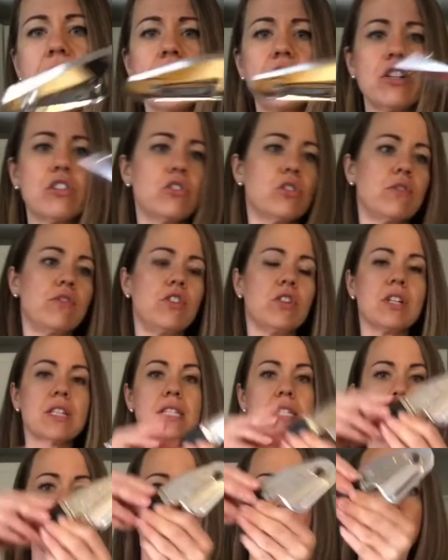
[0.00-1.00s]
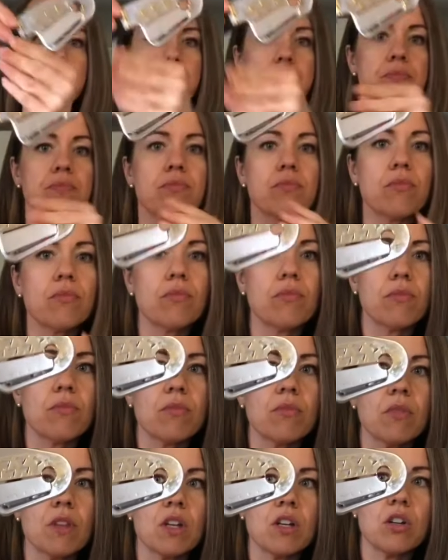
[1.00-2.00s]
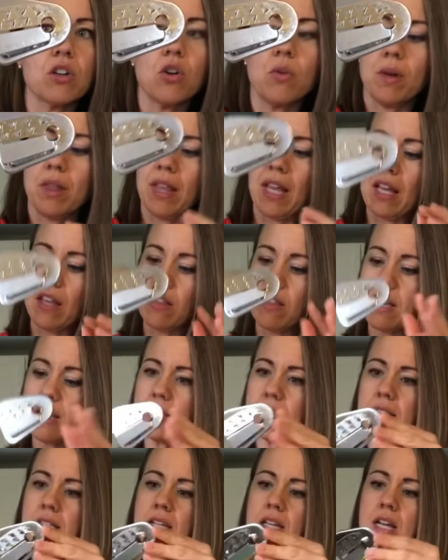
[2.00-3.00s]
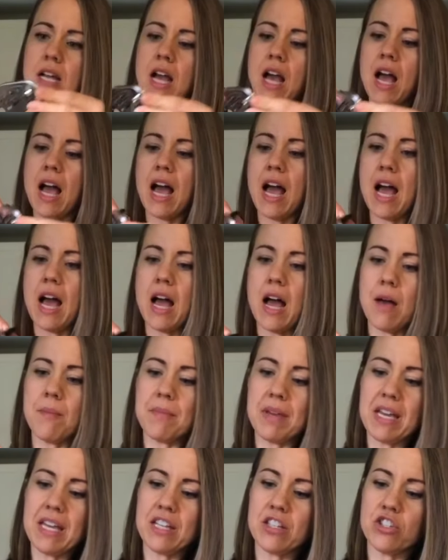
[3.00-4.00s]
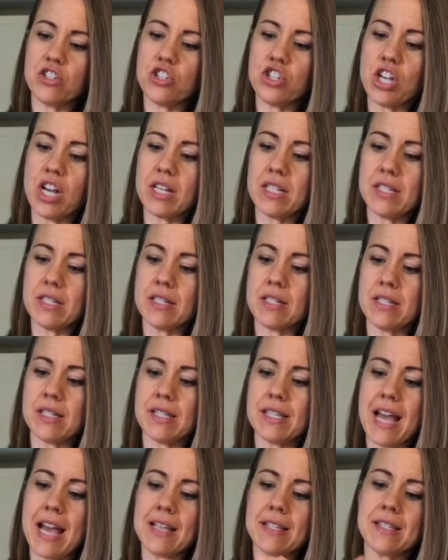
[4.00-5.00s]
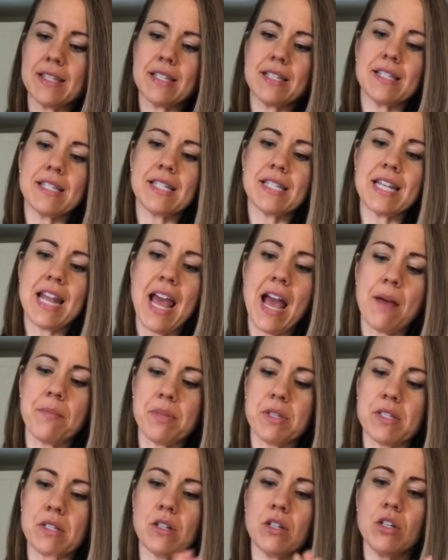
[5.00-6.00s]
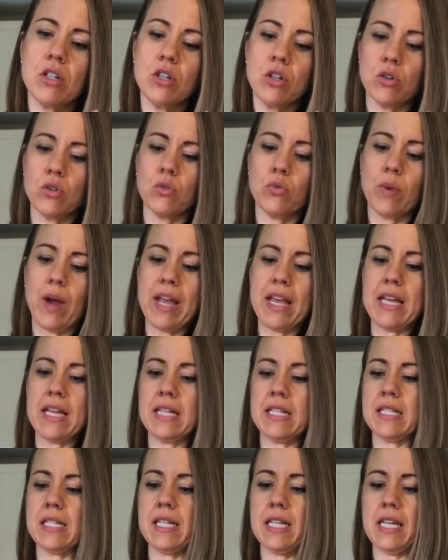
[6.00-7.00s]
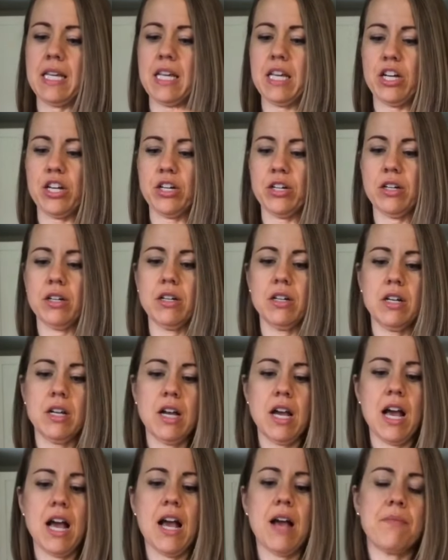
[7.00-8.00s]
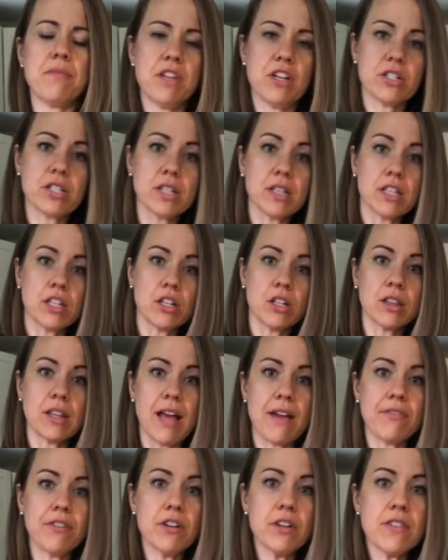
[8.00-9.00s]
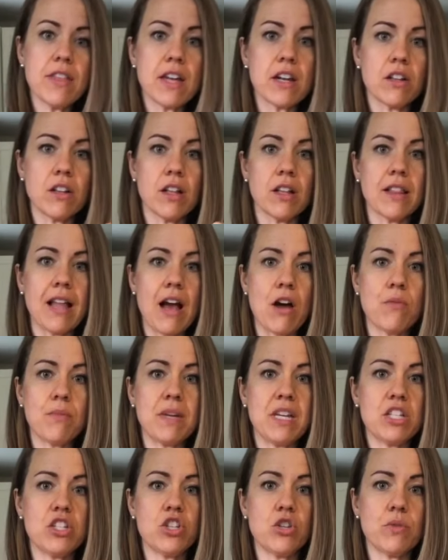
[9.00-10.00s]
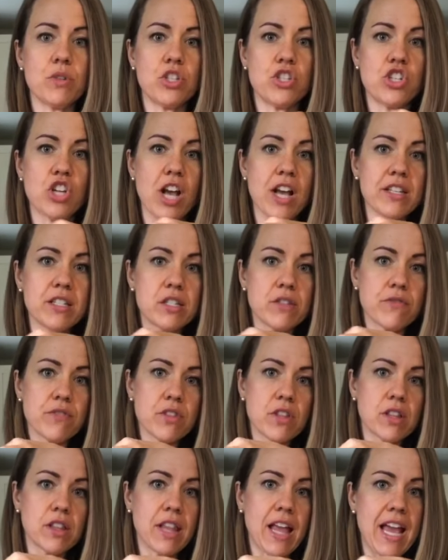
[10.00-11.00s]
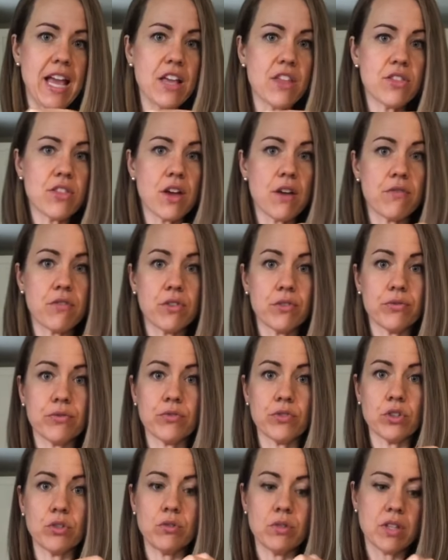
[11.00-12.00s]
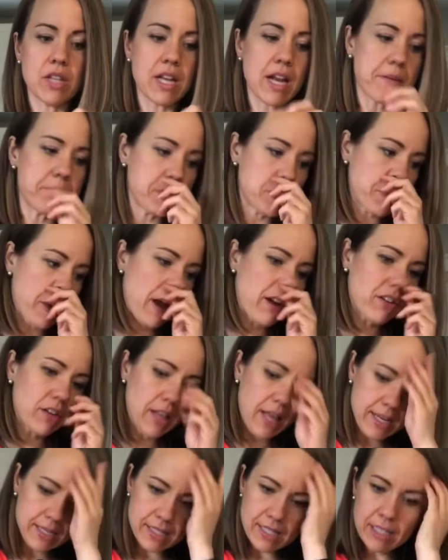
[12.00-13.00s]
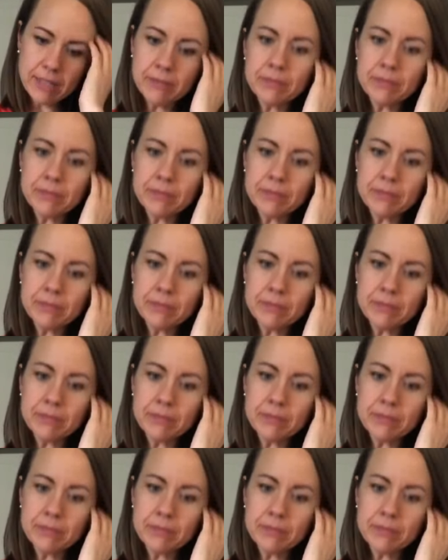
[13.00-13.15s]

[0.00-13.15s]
I don't know if you can see it. I'll go in like this. It just sets and snaps right into here. There's a little lever that will allow me to adjust for the length of the fruit that I'm spiralizing.